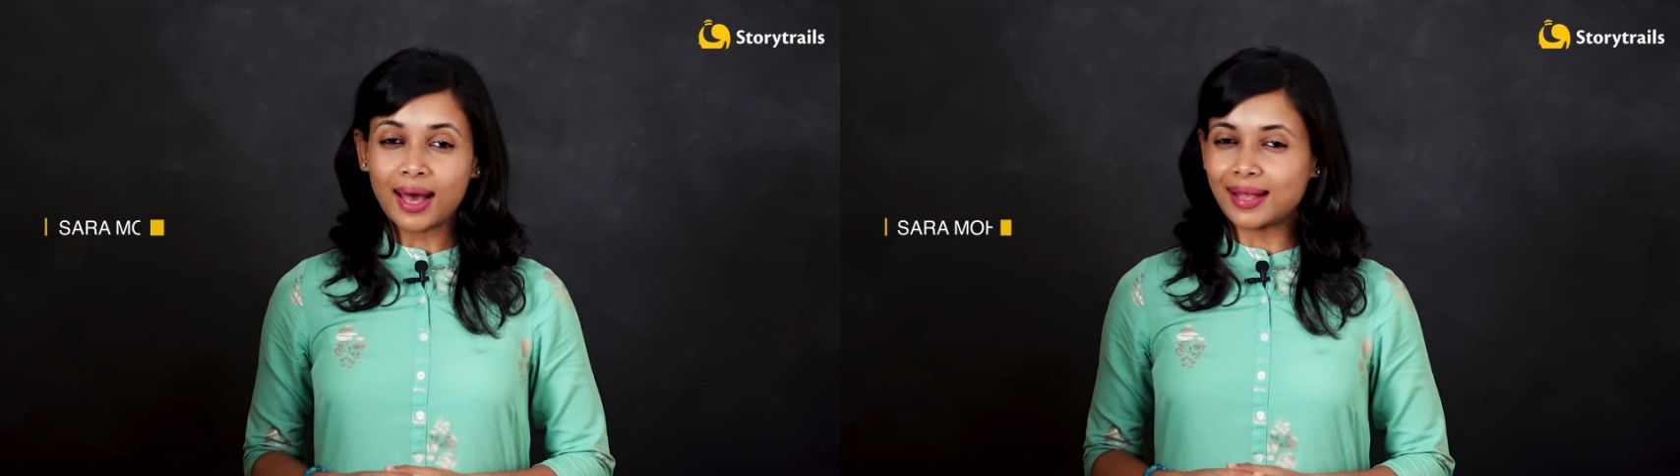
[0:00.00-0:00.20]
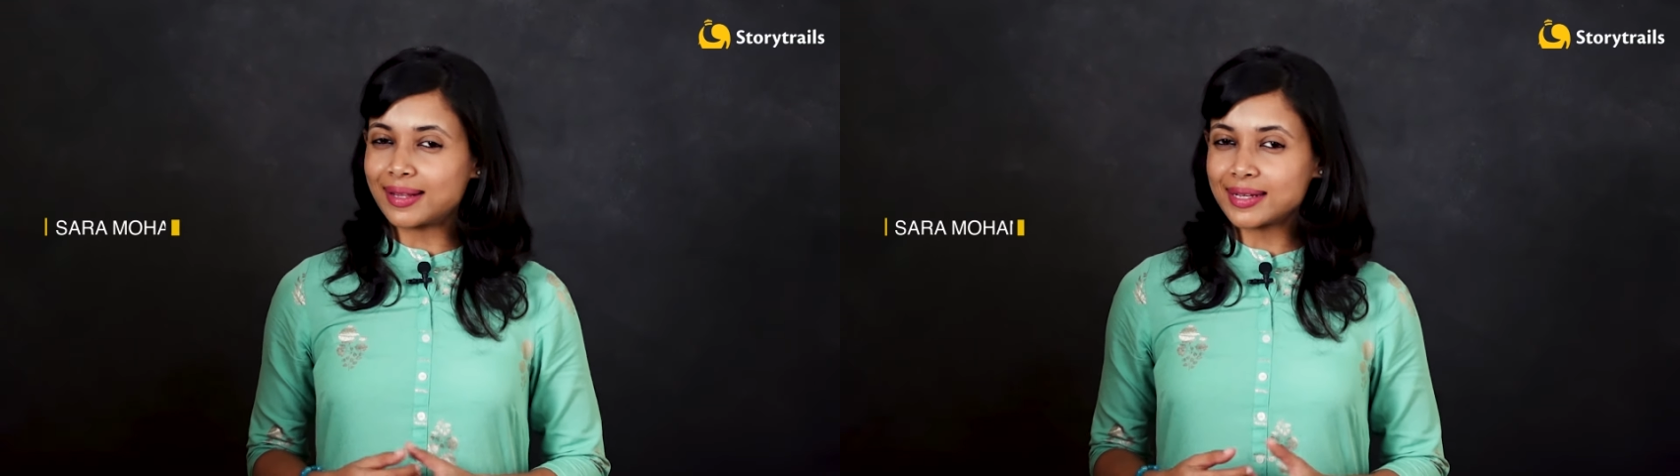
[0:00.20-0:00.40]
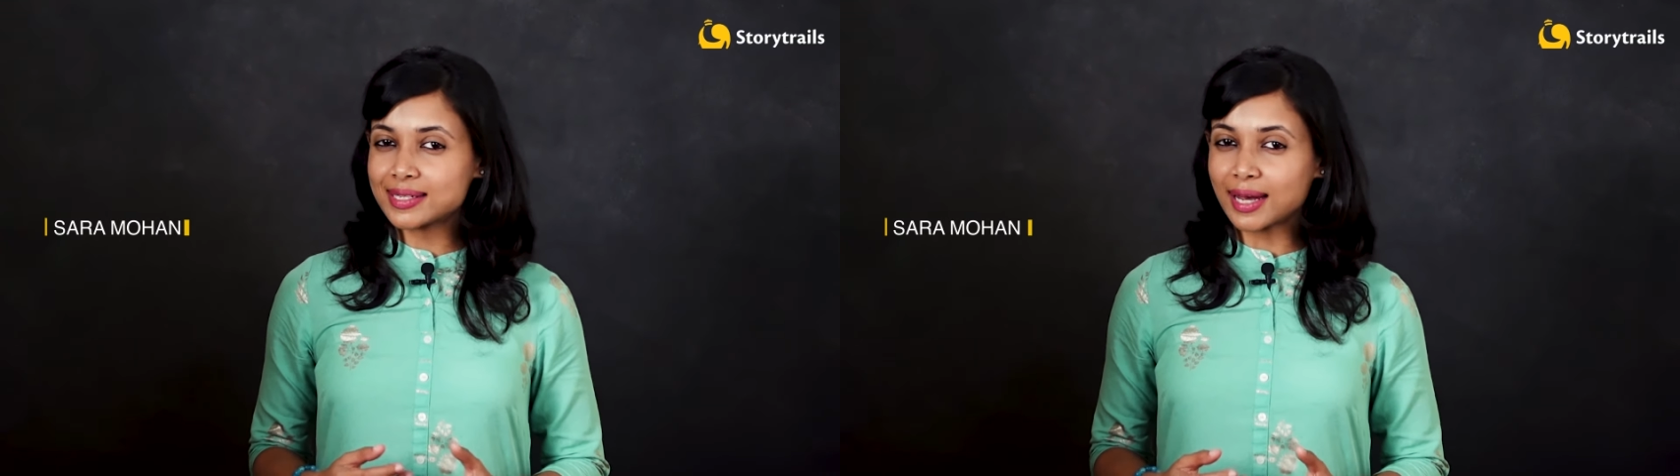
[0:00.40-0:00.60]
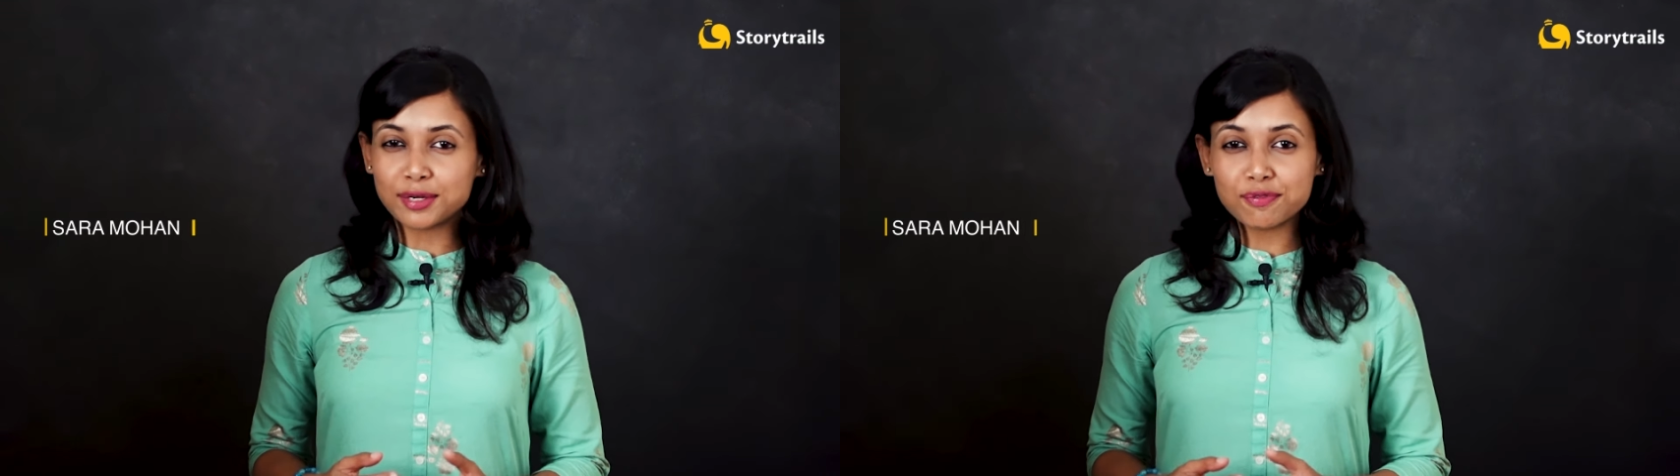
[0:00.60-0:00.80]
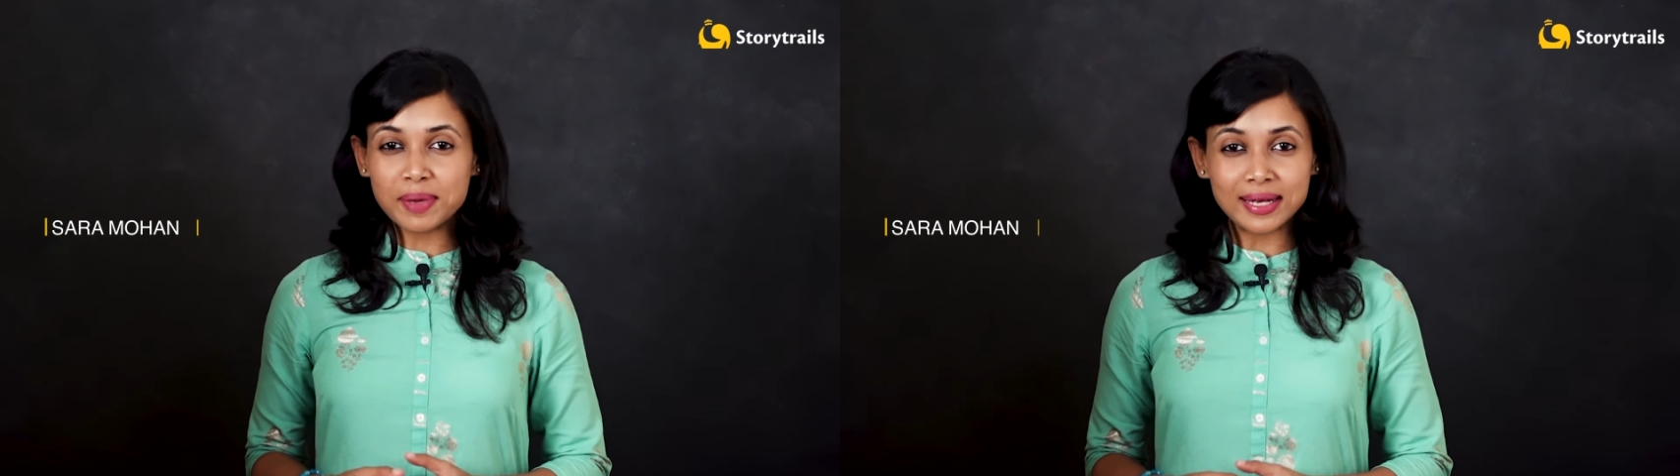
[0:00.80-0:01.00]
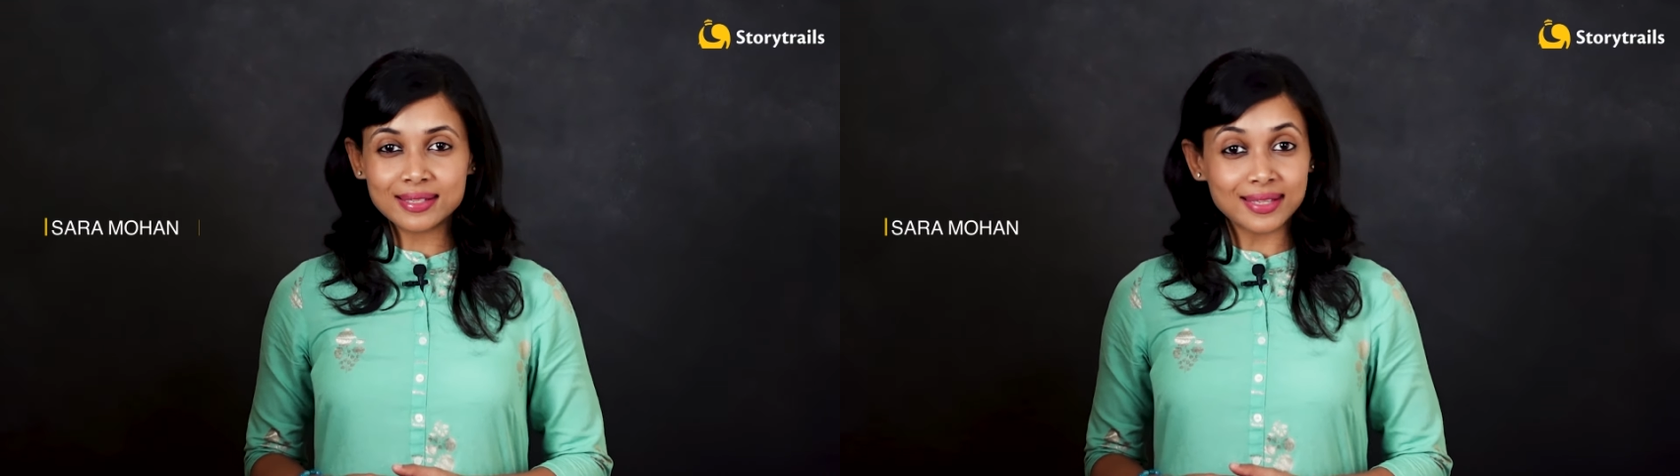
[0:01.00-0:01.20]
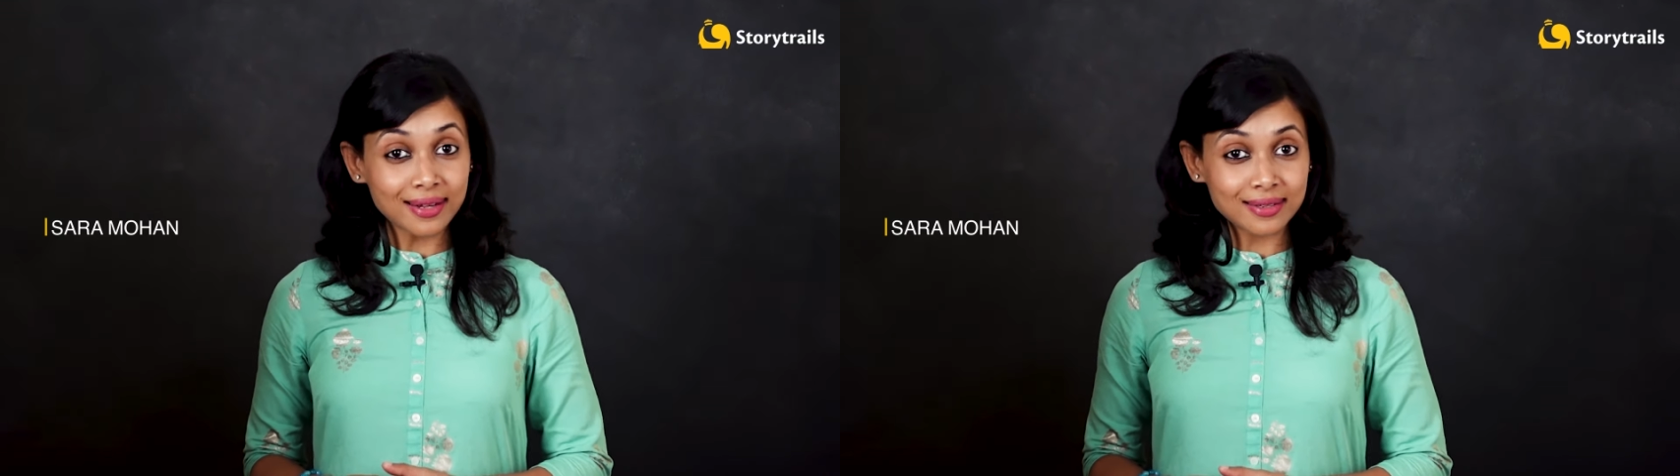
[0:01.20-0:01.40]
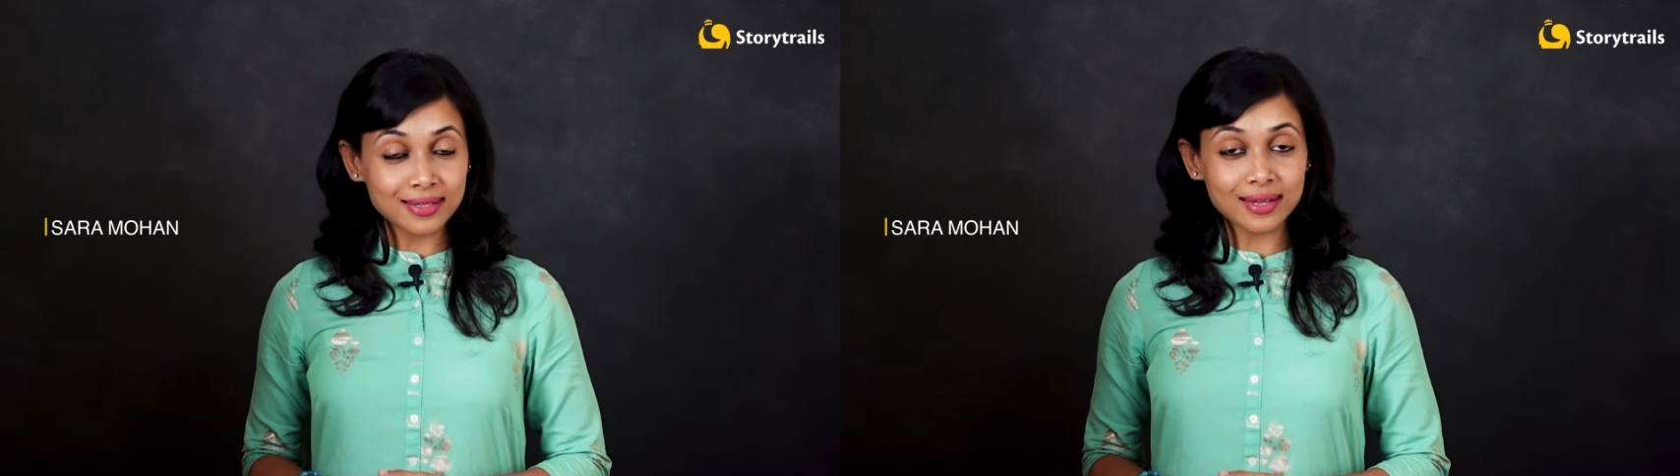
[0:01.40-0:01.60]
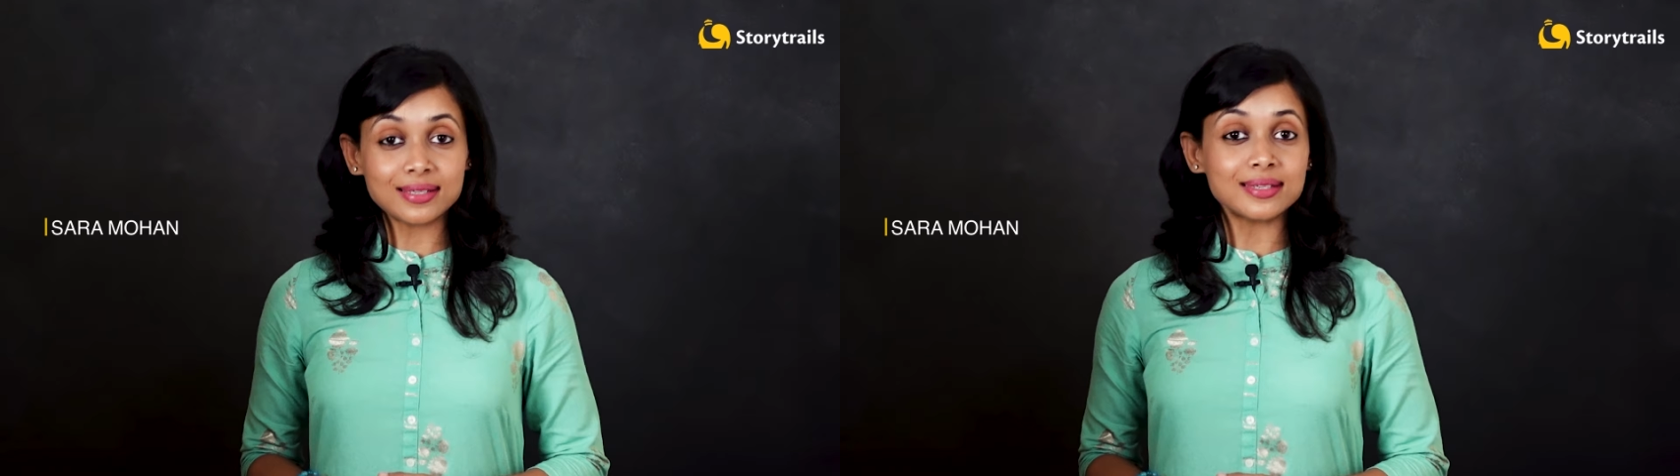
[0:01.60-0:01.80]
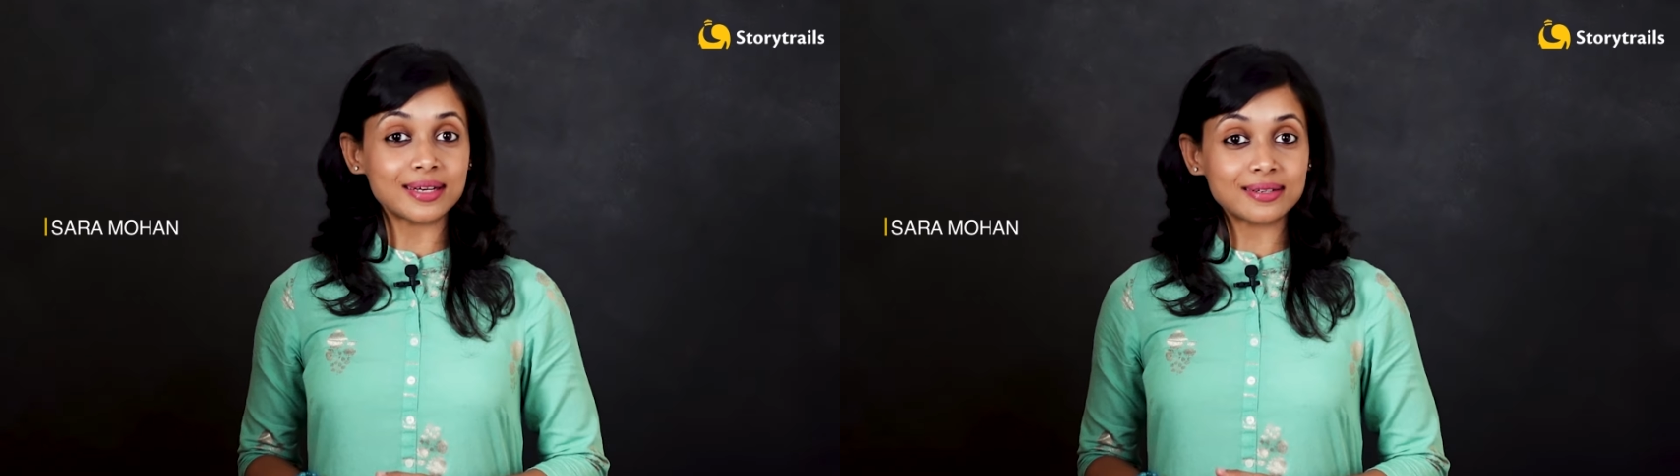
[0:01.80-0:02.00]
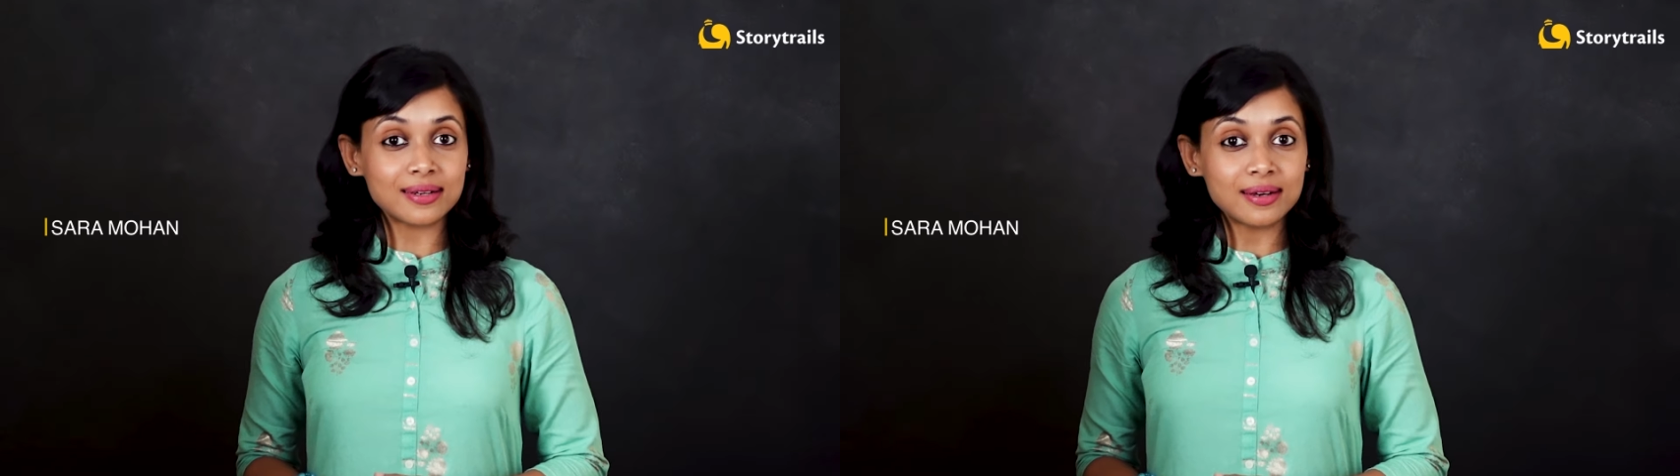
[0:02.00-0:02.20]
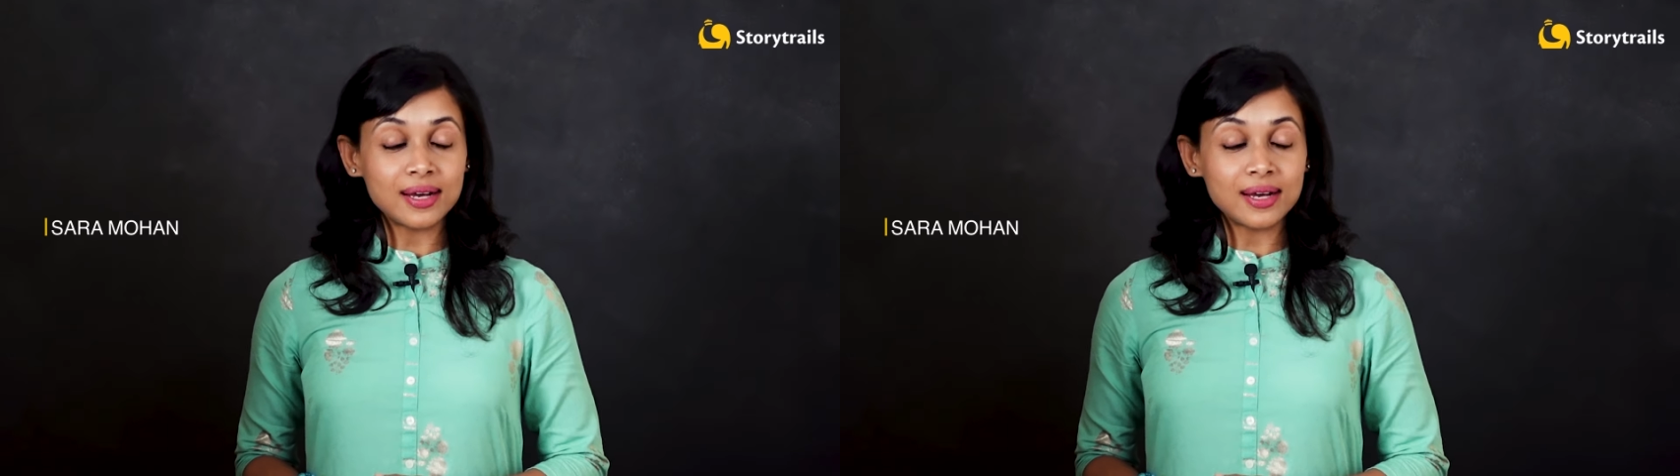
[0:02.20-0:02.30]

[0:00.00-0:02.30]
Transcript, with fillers: And this kind of makes sense, doesn't it?